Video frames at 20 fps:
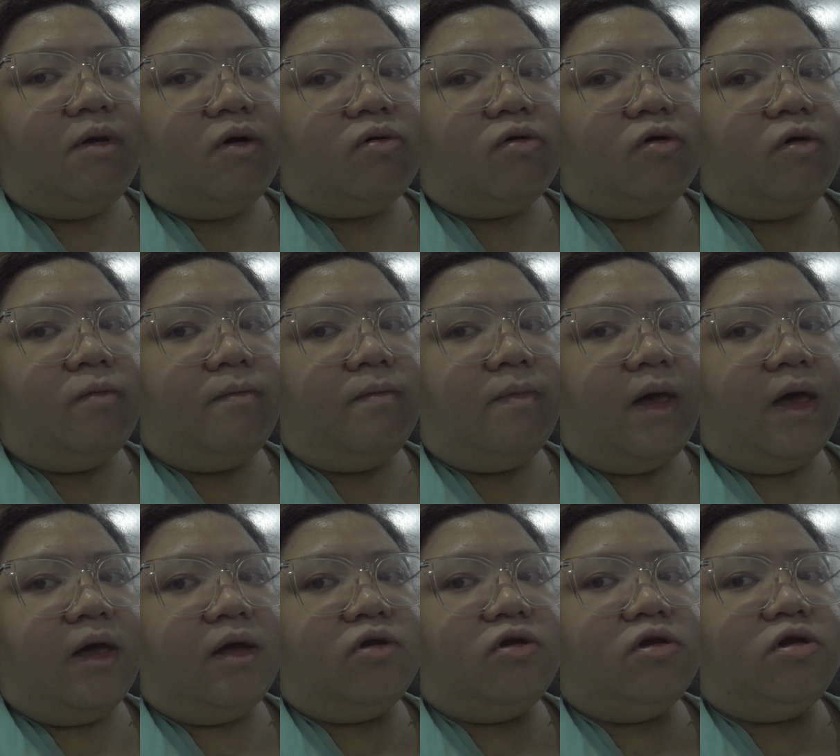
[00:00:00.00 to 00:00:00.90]
about
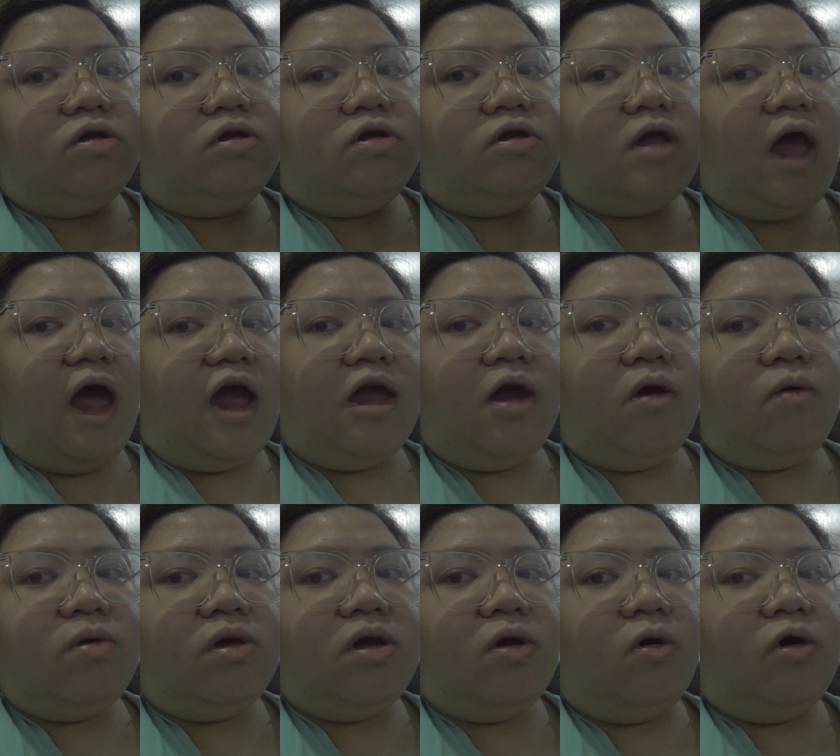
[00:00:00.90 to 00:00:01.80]
my
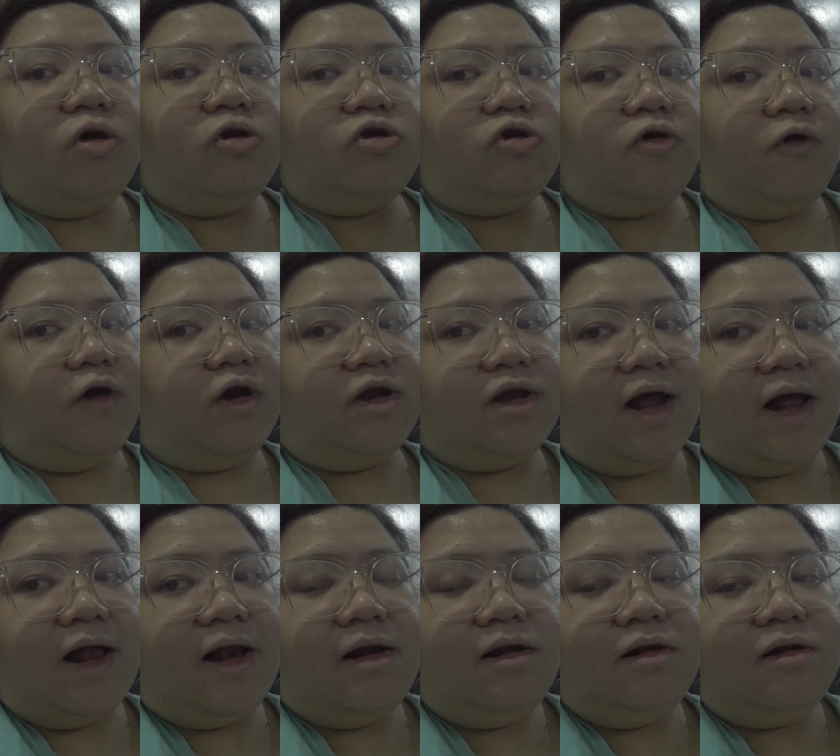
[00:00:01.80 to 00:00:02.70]
diary or
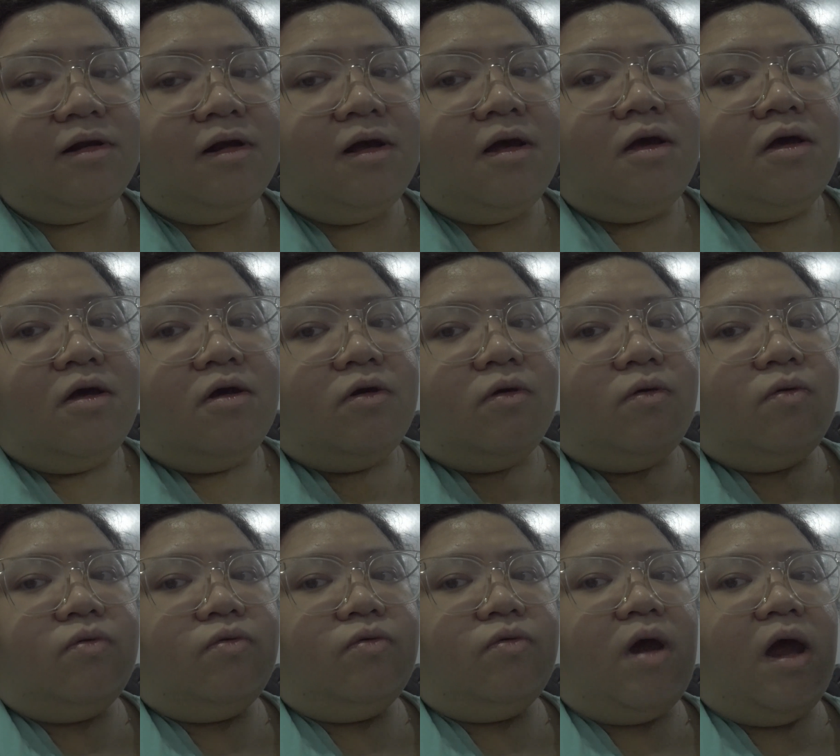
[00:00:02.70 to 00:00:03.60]
journal.
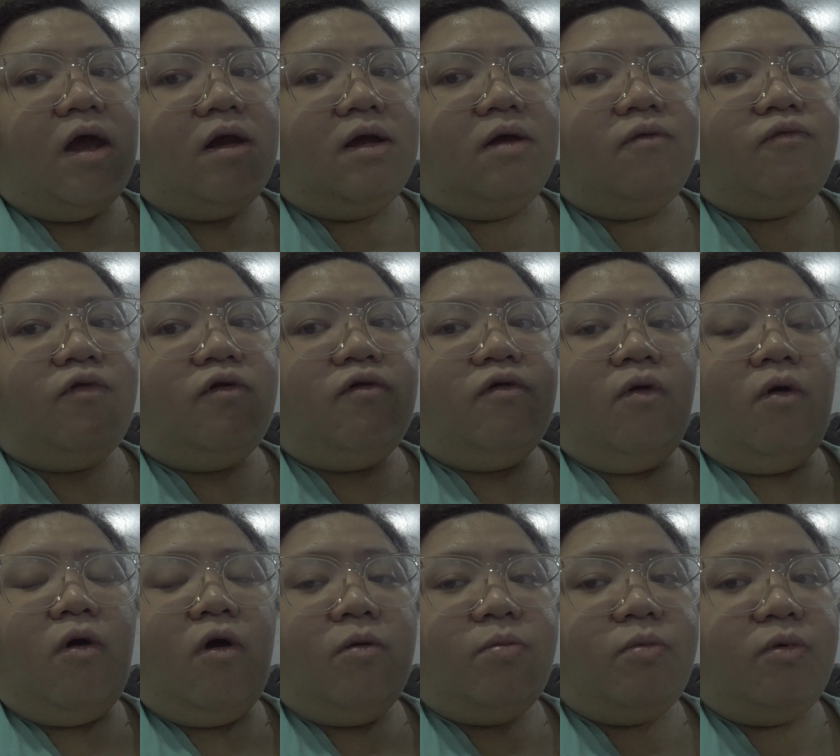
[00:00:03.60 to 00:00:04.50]
Kumare for
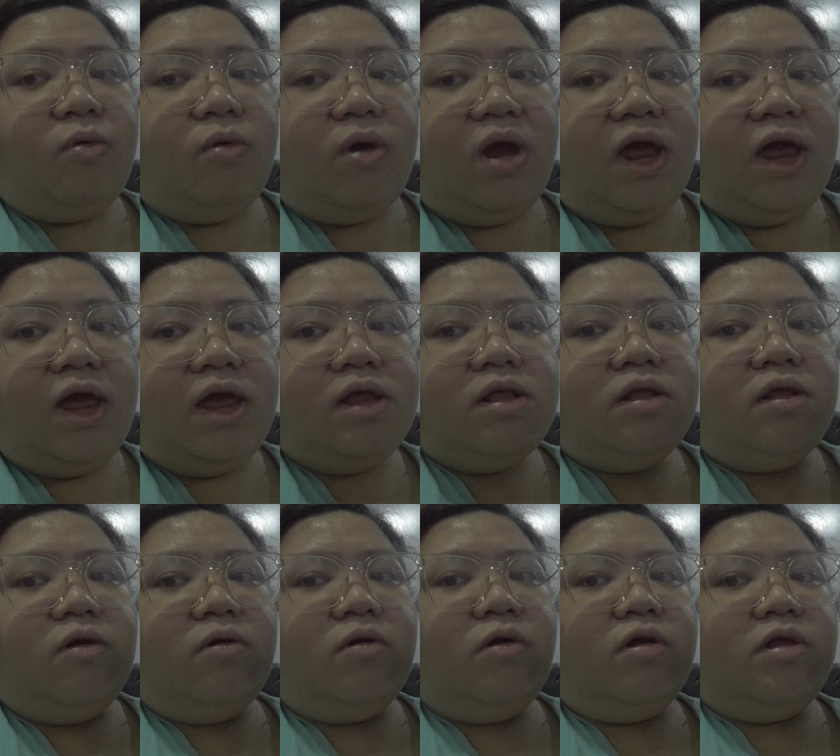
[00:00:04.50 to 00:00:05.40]
corporate,
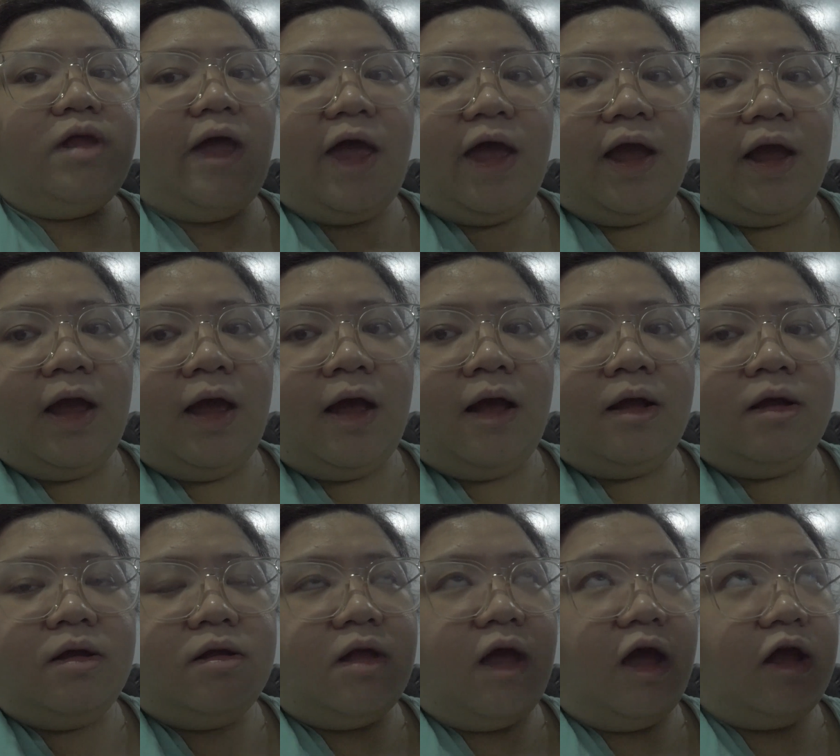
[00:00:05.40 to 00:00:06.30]

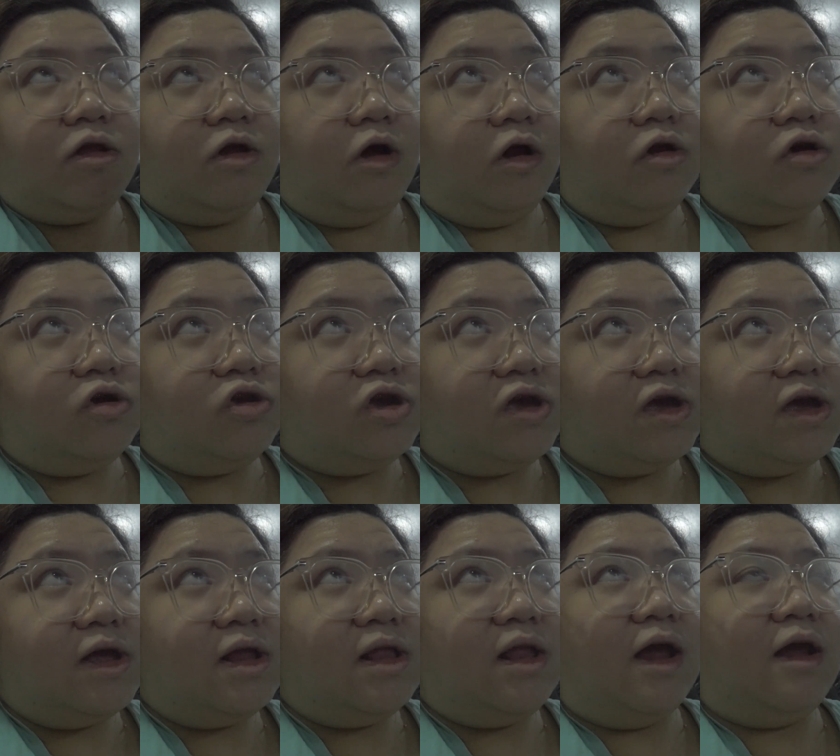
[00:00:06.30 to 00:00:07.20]

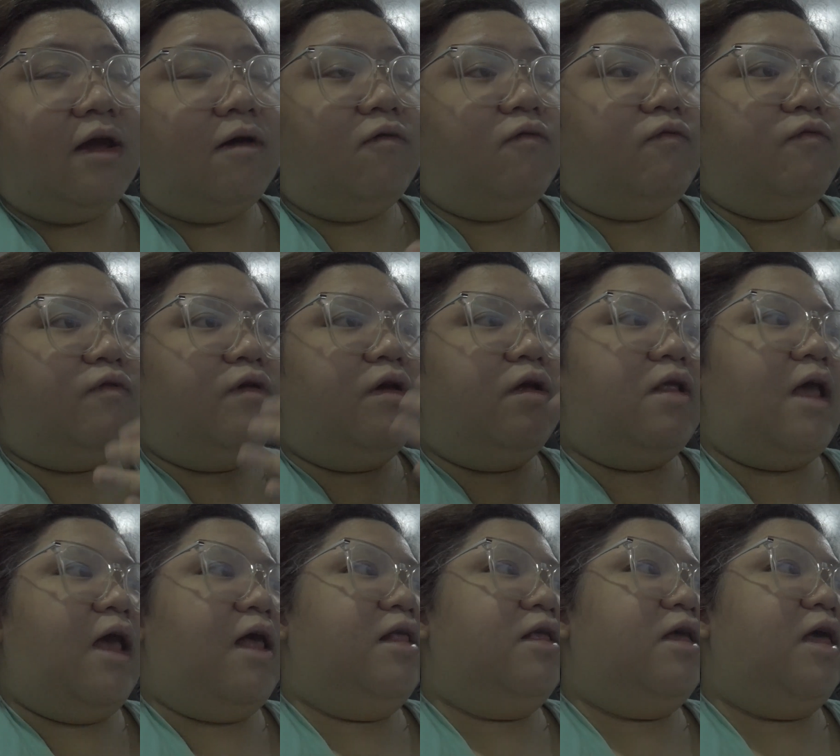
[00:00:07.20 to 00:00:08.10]
technology, like,
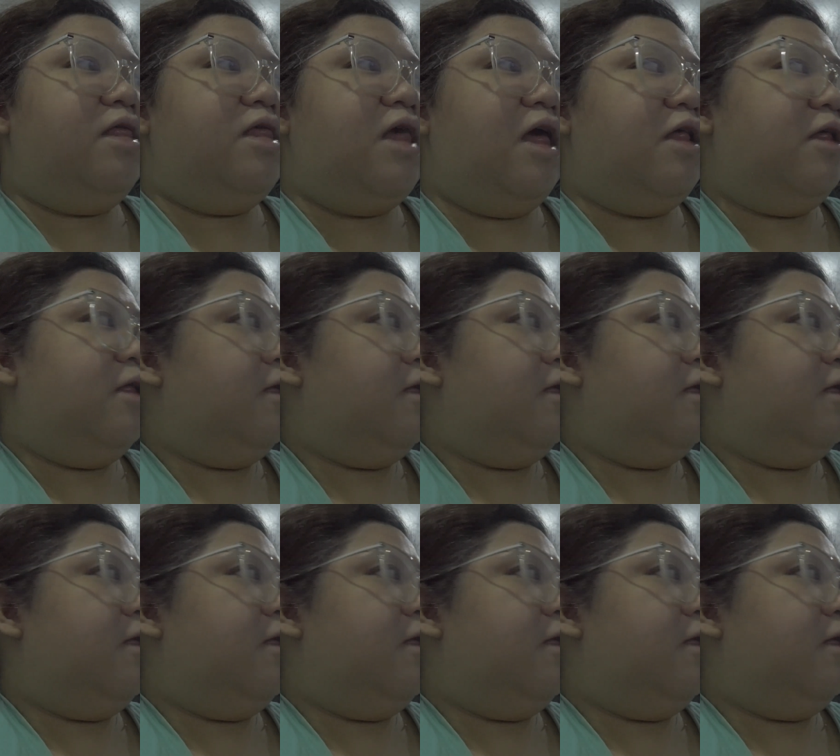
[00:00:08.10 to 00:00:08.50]
lalo na